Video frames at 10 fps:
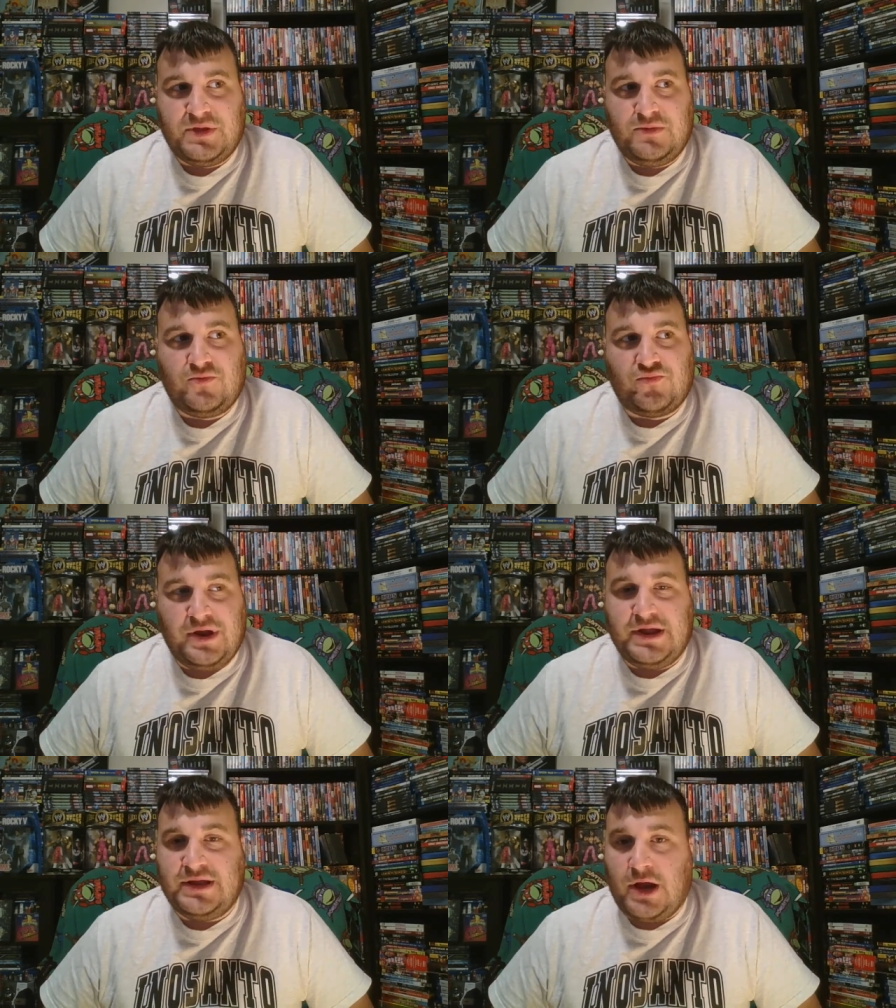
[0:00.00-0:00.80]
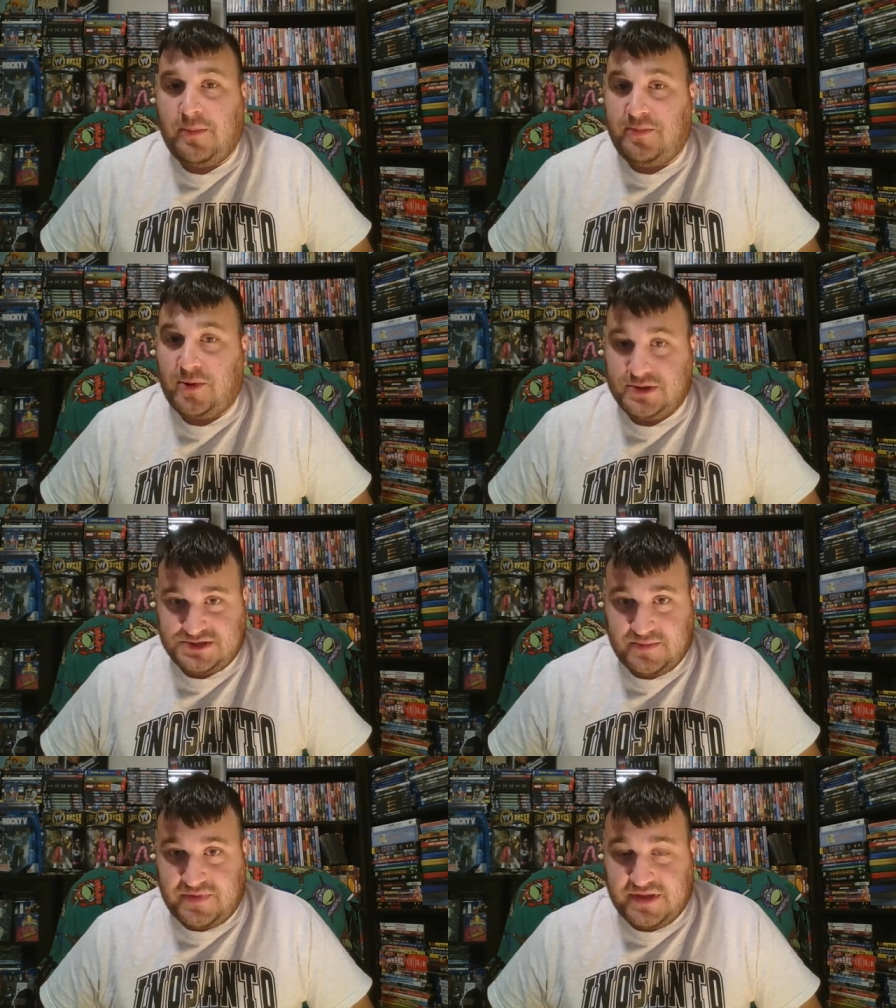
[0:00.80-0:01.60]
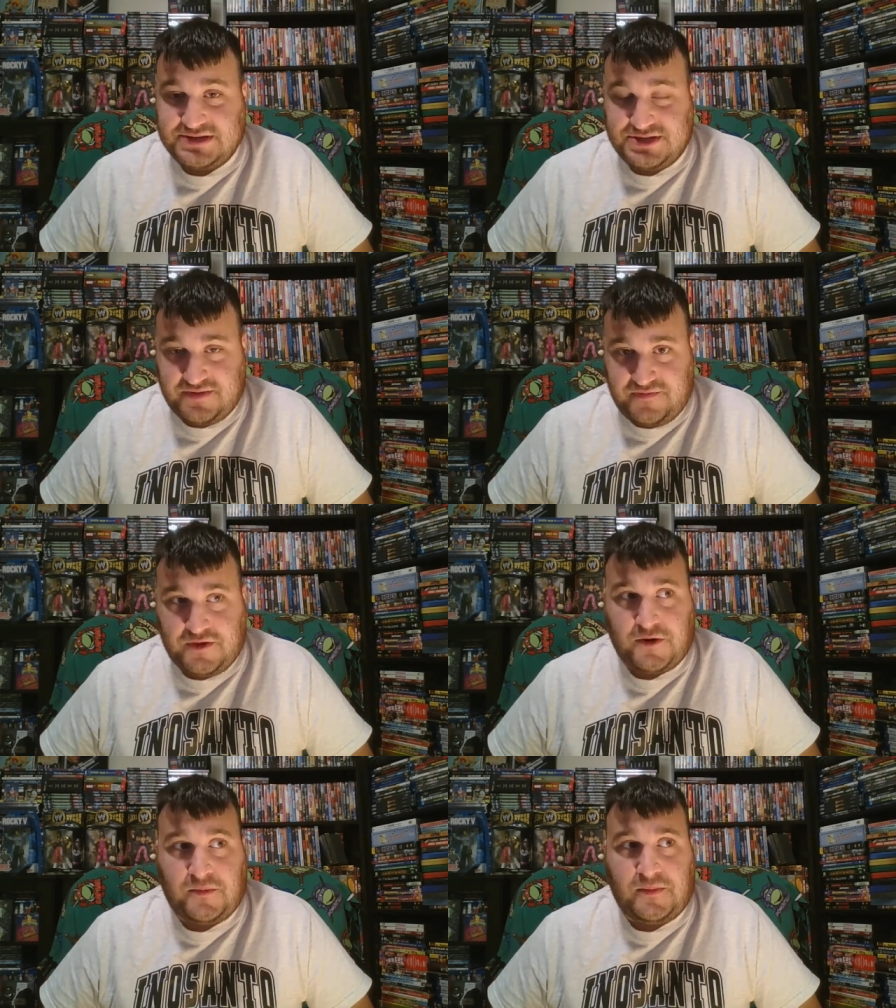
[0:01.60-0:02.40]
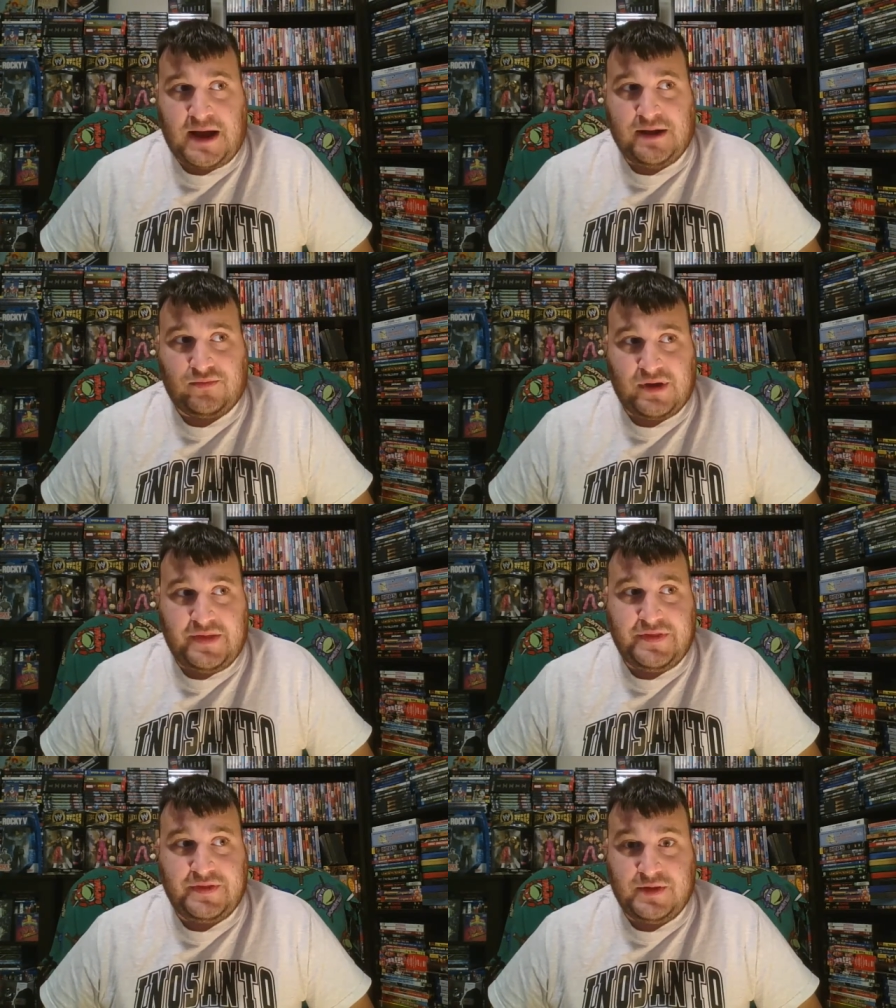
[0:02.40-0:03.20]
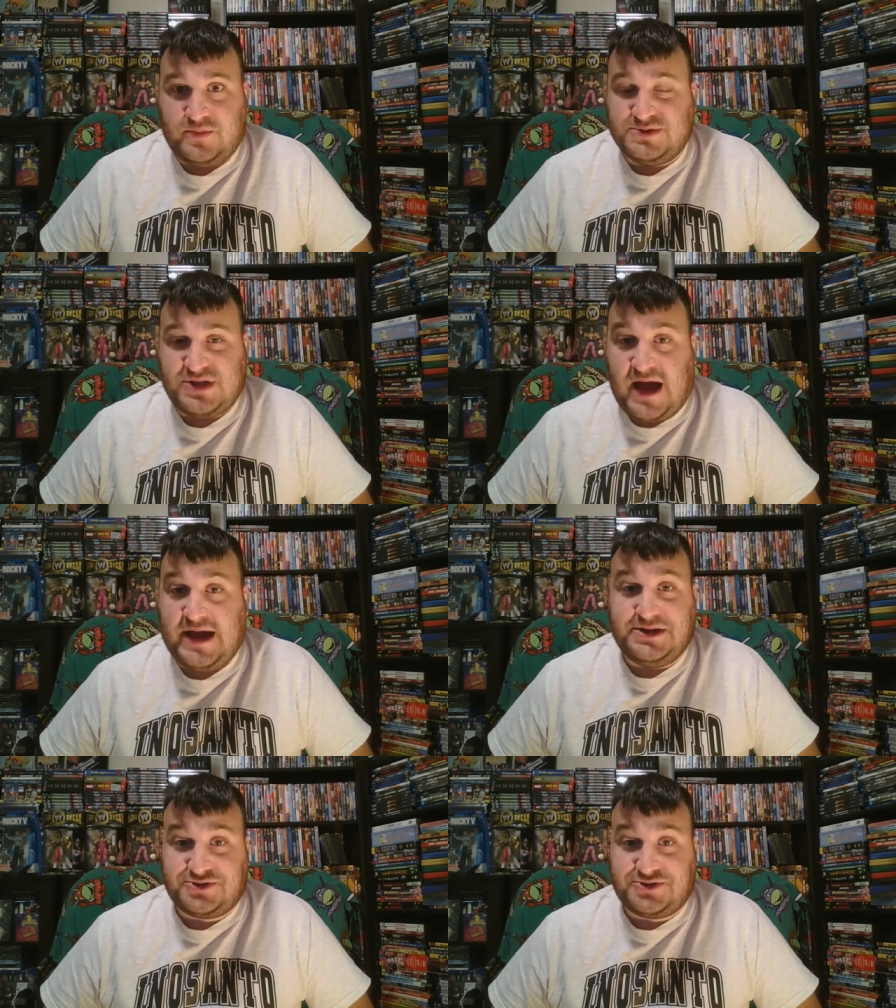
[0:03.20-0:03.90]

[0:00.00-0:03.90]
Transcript: reading up on some things in the film, I read that it was the highest